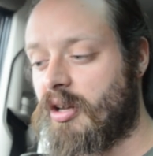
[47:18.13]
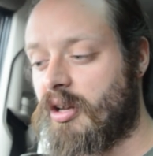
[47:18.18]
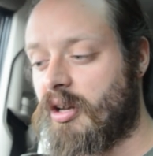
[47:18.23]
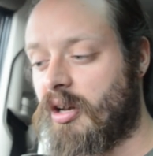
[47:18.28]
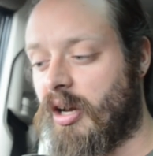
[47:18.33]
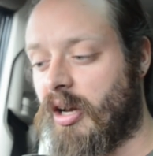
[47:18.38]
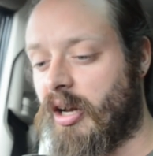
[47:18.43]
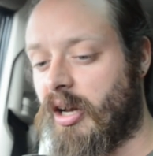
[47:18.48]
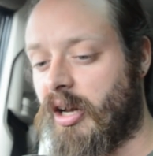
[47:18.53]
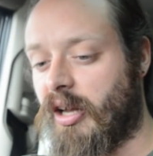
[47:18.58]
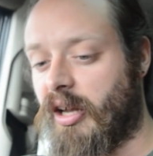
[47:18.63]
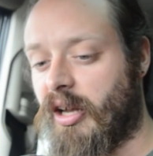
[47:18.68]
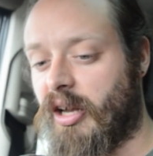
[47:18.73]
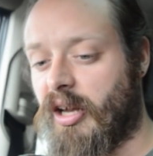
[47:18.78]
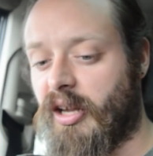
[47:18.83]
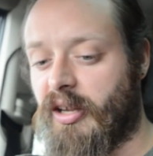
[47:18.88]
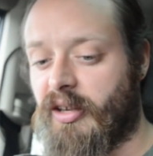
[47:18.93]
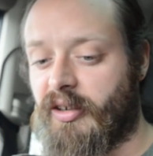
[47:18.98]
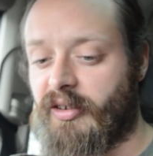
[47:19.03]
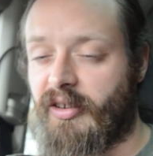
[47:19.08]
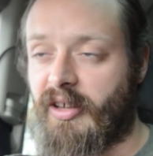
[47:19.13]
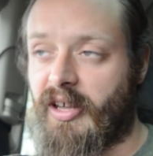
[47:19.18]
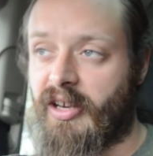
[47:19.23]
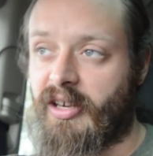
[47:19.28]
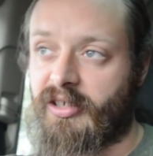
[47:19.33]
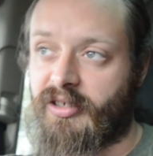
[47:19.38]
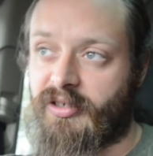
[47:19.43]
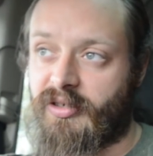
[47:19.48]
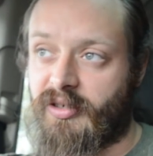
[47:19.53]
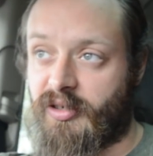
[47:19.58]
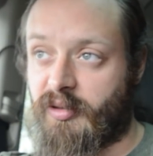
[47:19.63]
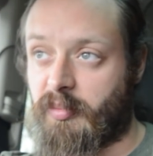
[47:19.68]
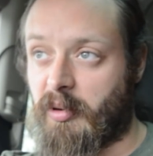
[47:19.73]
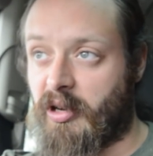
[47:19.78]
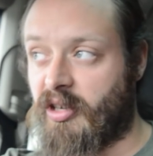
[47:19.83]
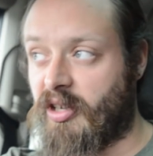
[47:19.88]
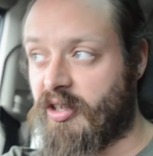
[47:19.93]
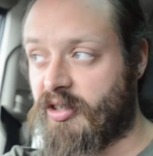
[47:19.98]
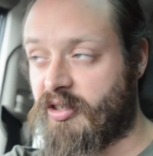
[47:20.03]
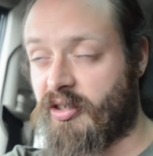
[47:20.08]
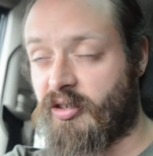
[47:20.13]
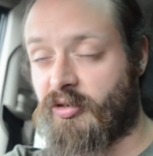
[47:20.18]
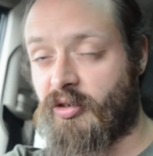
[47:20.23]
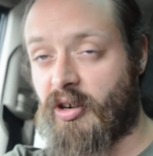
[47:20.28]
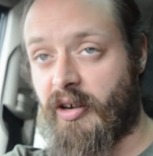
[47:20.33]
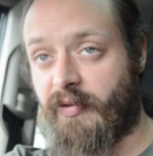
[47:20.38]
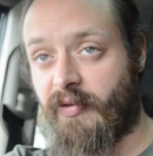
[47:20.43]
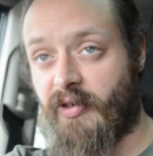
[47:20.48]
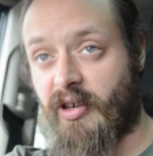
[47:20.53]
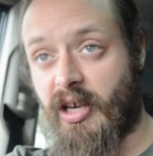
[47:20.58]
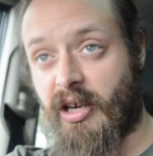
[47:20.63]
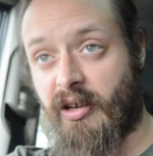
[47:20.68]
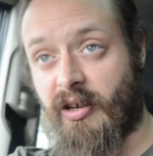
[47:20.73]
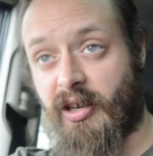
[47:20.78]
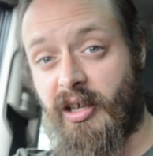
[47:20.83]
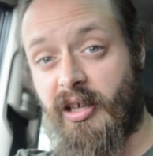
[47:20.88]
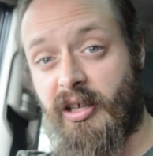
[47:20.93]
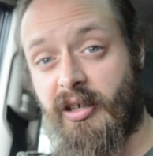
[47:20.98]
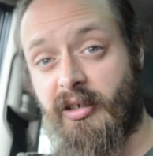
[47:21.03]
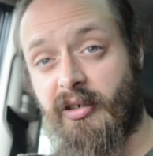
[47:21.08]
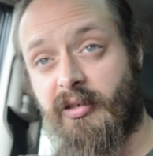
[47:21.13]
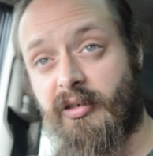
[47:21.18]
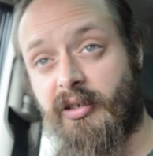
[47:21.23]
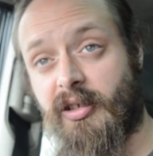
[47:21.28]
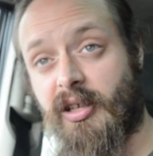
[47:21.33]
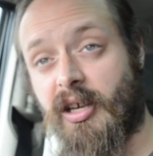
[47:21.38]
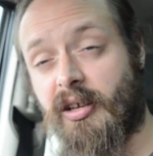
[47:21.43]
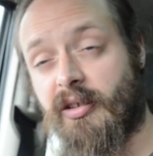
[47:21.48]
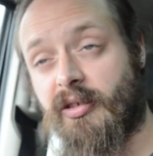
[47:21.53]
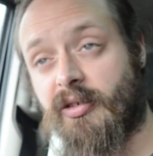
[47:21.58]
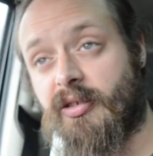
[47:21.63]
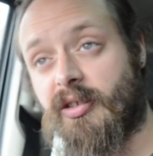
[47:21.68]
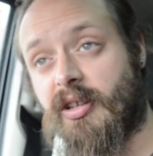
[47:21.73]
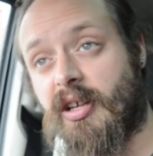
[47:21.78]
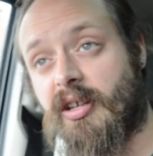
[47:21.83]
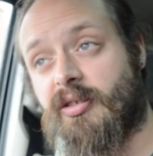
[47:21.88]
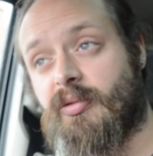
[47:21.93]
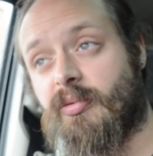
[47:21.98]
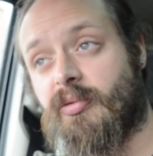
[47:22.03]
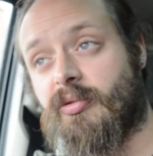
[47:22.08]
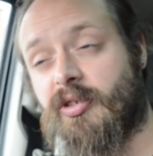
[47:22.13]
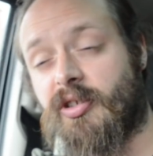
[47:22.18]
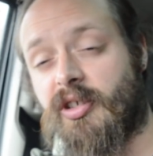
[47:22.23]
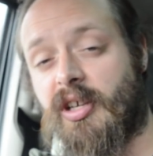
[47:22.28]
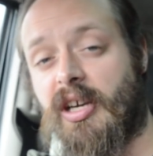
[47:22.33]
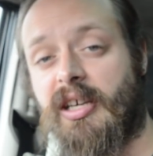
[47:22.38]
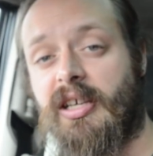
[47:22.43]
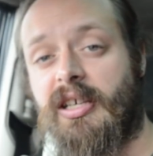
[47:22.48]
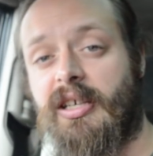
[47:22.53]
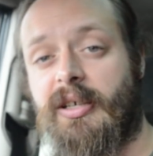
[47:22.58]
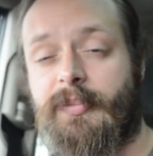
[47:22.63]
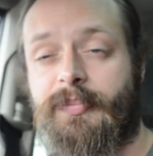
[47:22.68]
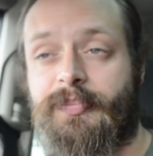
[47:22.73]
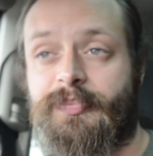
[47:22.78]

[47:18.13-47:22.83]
And then I spent yesterday driving down here, down towards Skeggy.